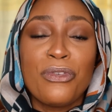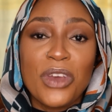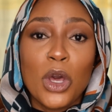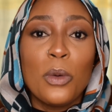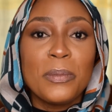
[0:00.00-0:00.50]

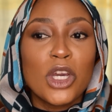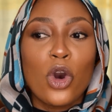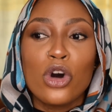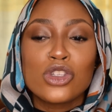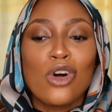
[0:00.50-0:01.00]
film
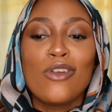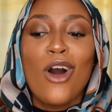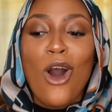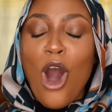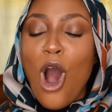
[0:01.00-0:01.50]
because
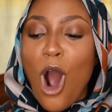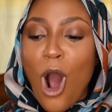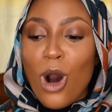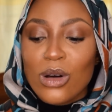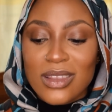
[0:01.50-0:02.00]
of
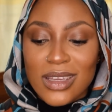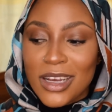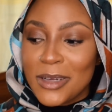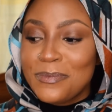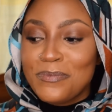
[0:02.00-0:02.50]
all
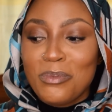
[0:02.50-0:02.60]
the